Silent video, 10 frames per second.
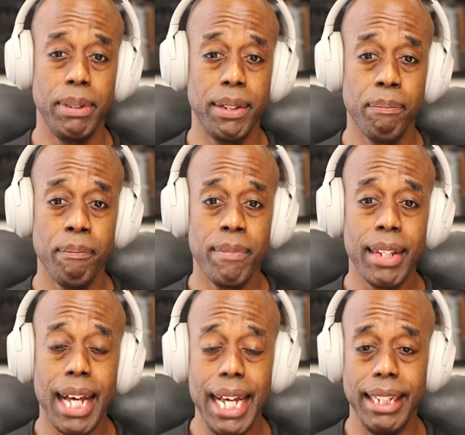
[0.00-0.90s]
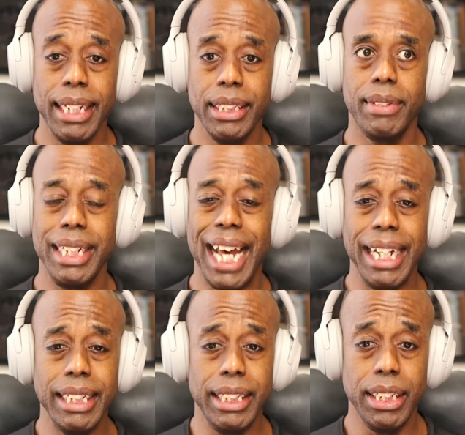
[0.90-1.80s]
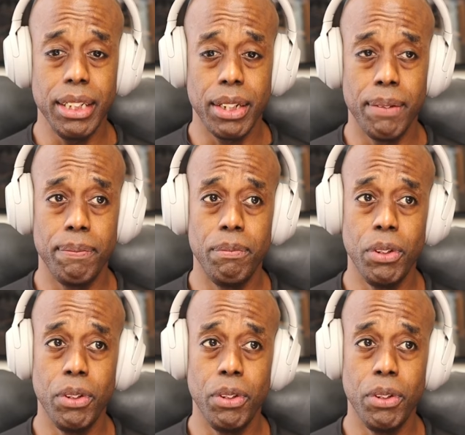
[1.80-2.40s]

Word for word: but I think the idea of